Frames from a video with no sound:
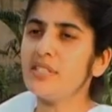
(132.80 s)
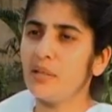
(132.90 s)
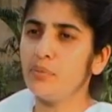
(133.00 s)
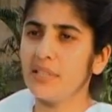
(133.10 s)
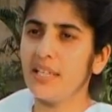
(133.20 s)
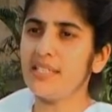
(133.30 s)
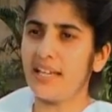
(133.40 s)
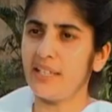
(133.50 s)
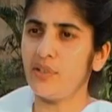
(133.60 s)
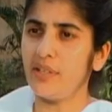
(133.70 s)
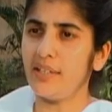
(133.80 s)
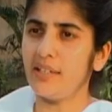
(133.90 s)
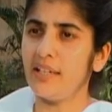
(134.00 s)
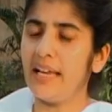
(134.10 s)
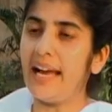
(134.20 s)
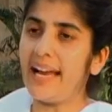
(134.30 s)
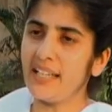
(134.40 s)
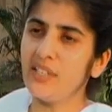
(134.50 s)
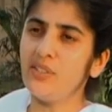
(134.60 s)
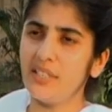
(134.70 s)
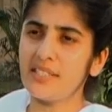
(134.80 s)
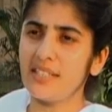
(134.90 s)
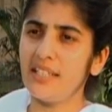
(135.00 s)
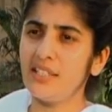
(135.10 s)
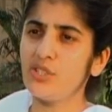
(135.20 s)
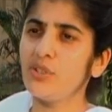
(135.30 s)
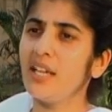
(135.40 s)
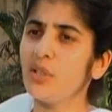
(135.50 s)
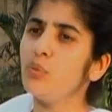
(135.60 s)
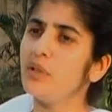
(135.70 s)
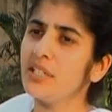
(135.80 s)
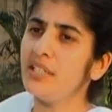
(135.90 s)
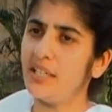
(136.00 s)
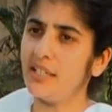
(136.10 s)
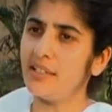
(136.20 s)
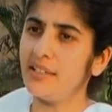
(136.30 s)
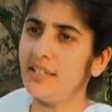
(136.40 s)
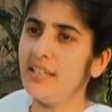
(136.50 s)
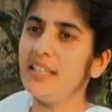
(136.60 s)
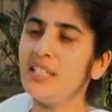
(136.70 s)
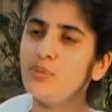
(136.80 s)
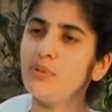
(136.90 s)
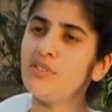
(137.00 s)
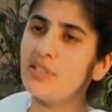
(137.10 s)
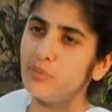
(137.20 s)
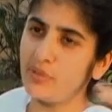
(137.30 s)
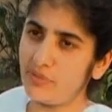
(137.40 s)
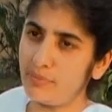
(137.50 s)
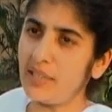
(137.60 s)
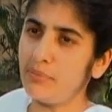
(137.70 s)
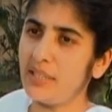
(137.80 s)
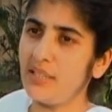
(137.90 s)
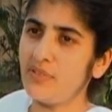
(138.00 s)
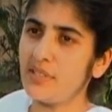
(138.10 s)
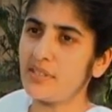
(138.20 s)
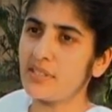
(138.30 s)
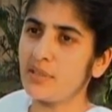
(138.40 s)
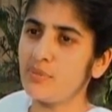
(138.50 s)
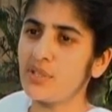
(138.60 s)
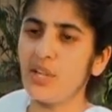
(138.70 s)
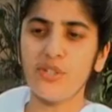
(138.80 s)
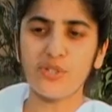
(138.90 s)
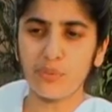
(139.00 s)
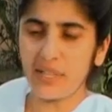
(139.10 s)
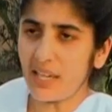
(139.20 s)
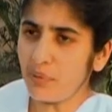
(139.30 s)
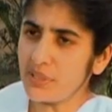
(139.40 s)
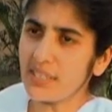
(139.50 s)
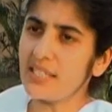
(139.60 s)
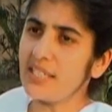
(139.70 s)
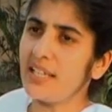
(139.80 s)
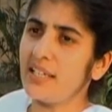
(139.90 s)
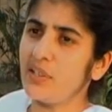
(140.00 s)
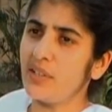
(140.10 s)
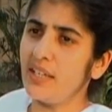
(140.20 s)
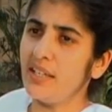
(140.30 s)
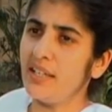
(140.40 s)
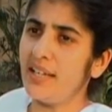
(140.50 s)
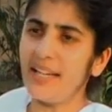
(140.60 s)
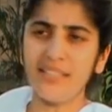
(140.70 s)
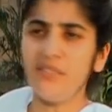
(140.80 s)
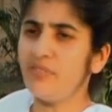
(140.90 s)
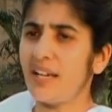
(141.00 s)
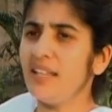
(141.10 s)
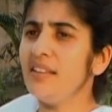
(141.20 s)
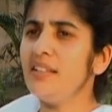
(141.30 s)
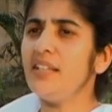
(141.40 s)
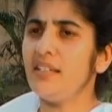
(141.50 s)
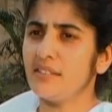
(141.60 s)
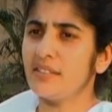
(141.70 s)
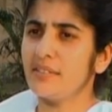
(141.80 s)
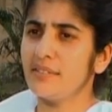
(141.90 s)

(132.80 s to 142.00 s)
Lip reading: I will get angry. Anger is needed to get work done. These were some of my belief systems. So when I was getting angry, I didn't find the need